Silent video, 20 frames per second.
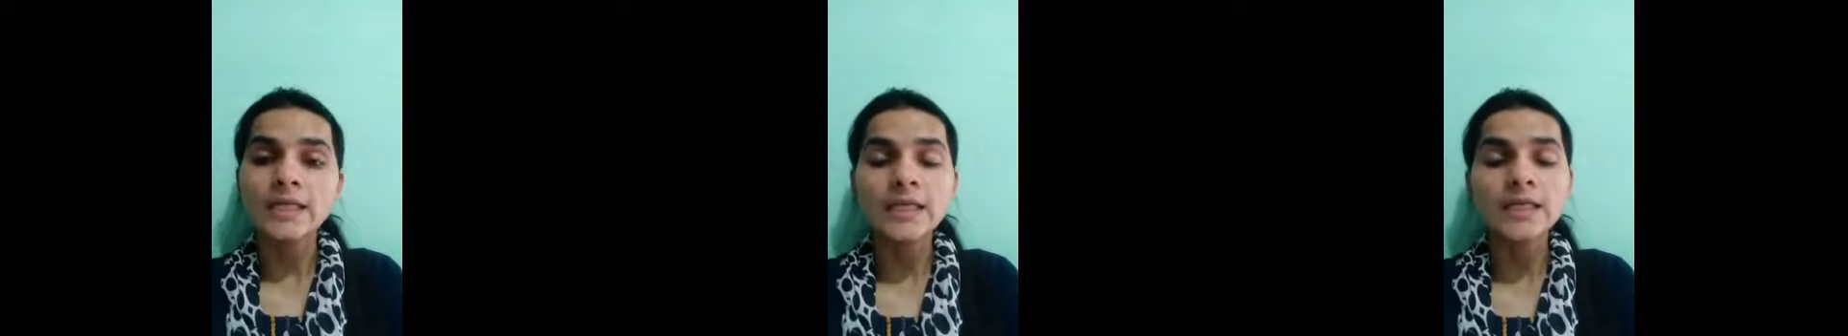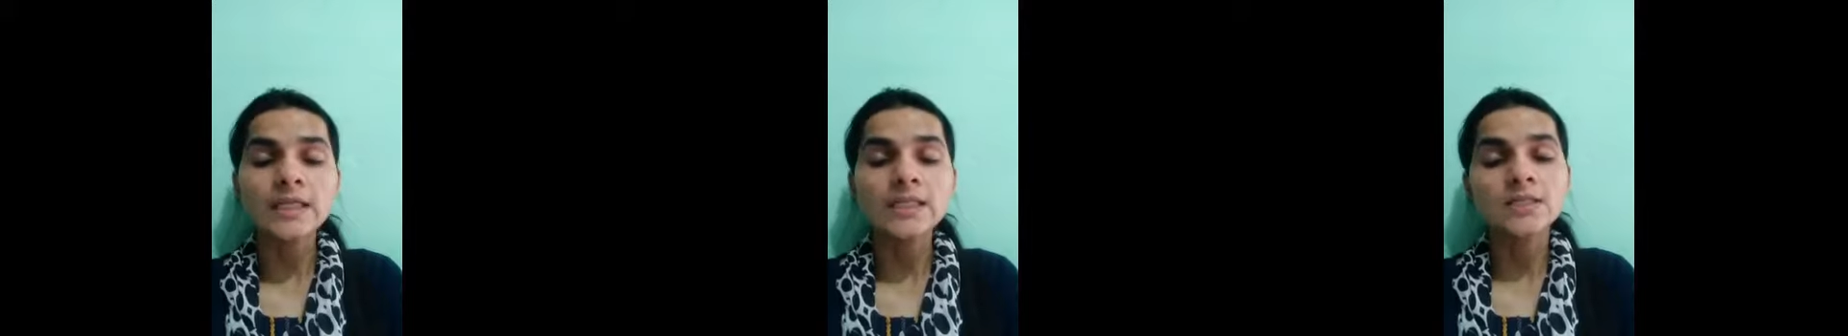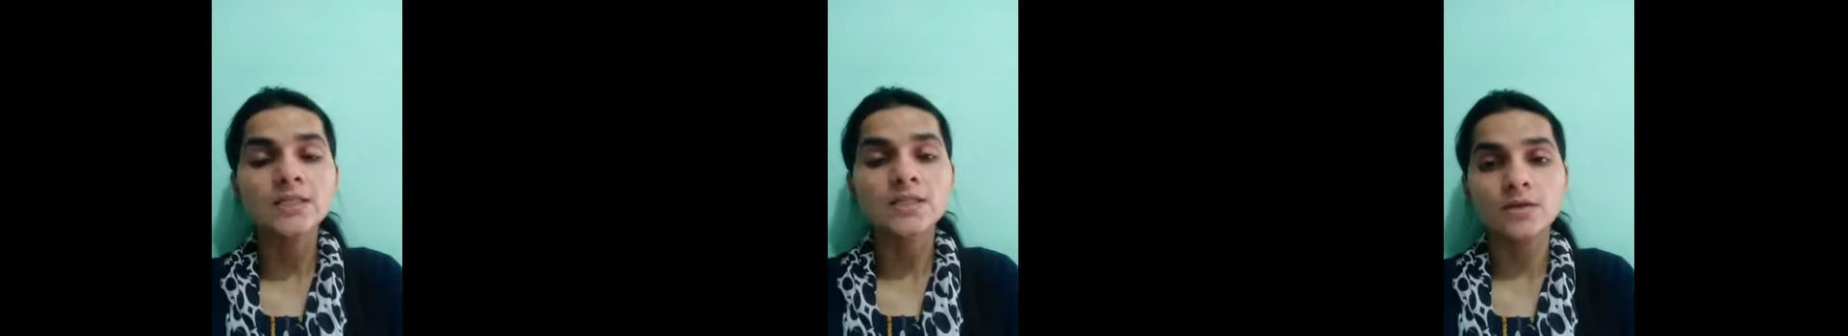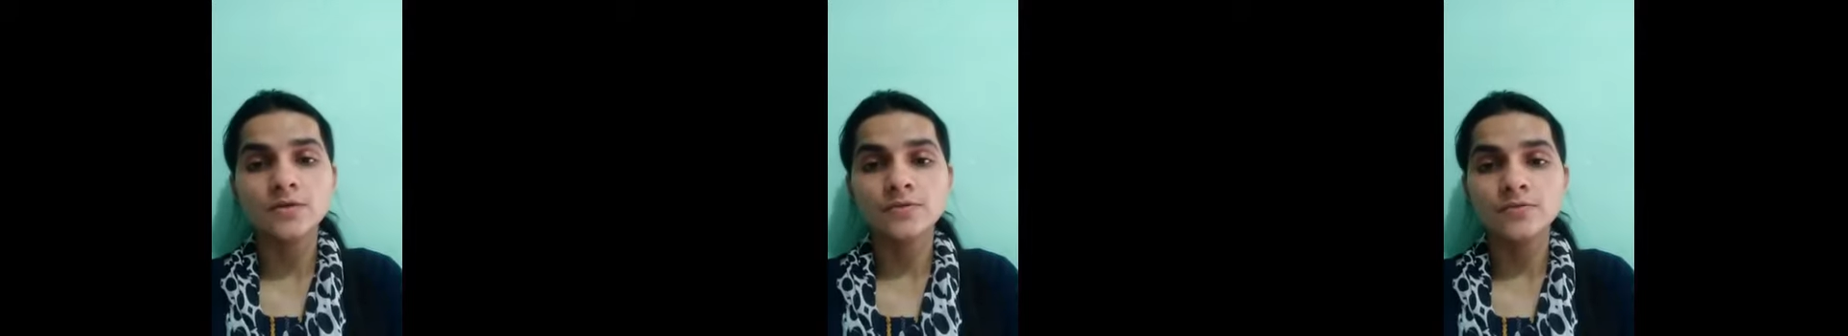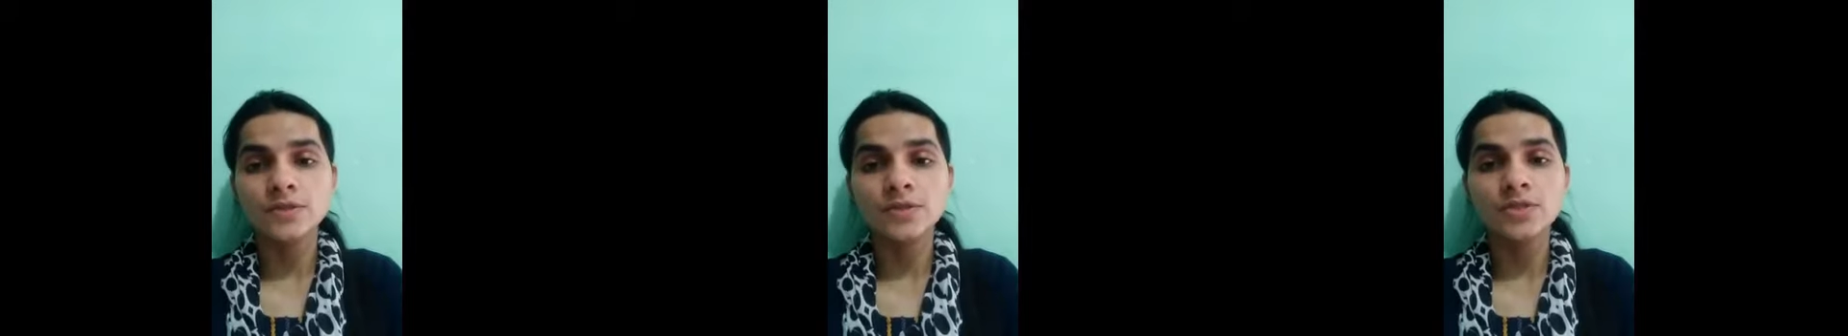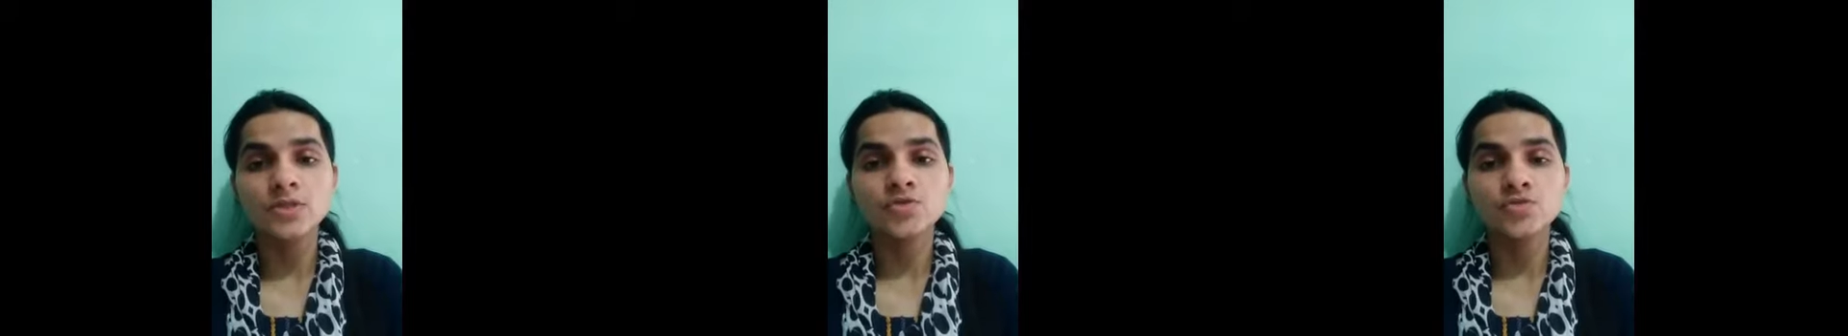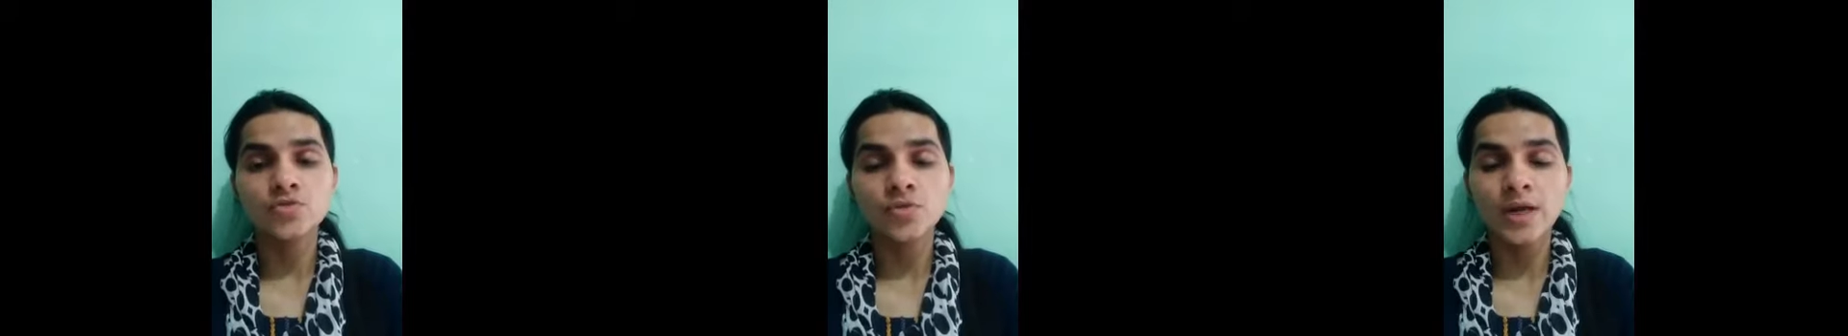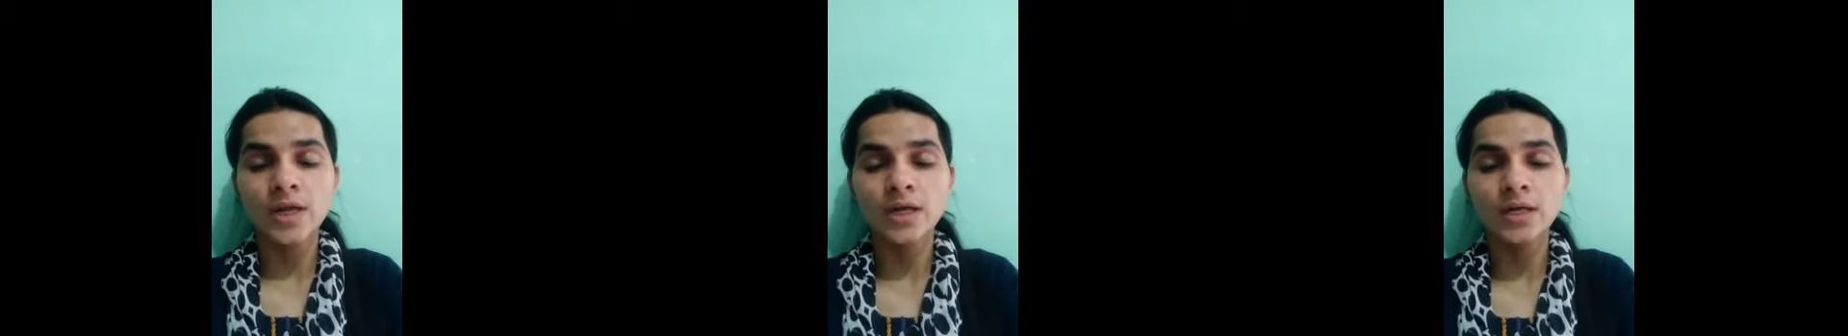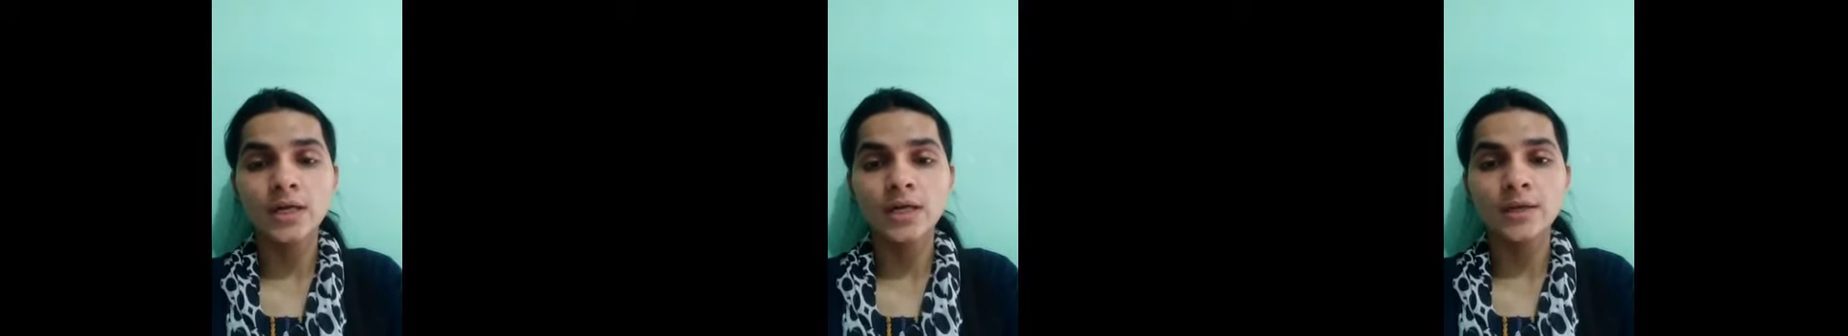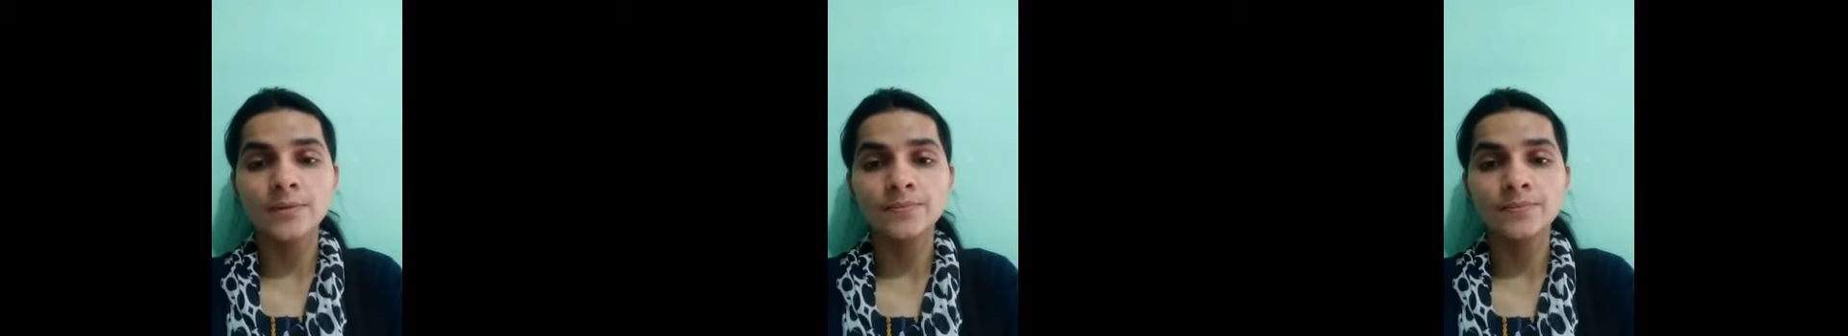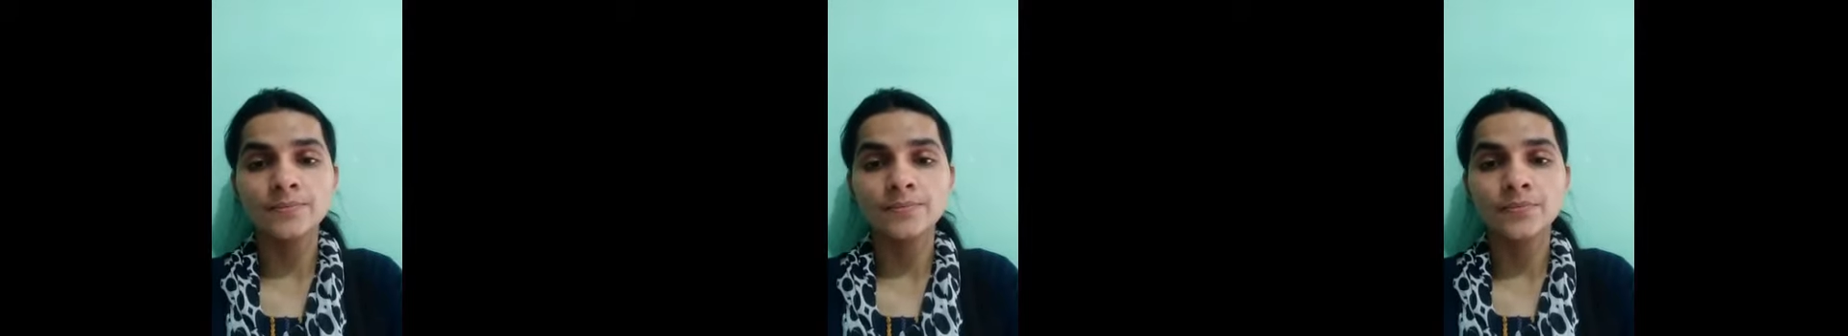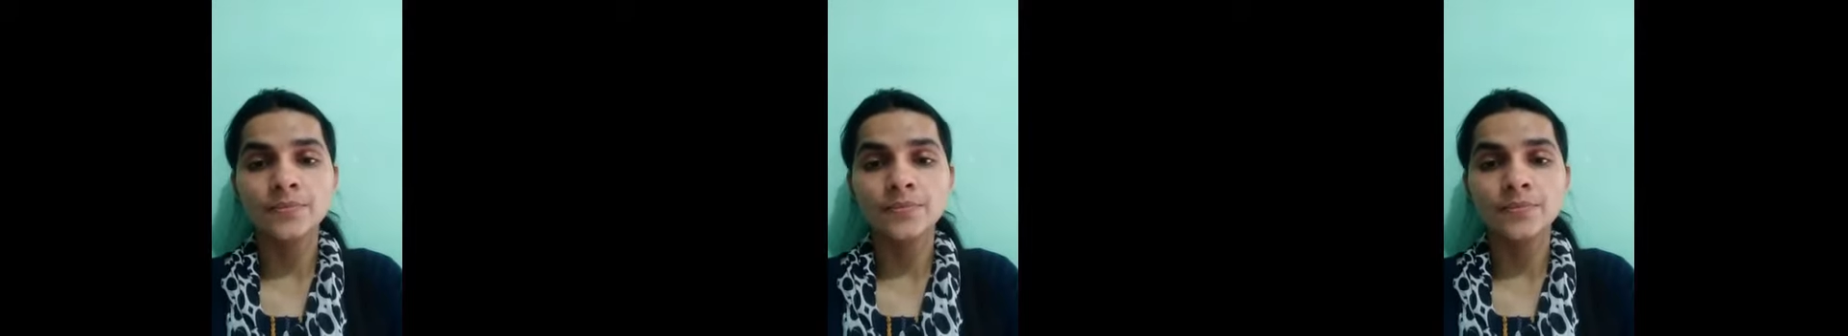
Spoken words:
in-service training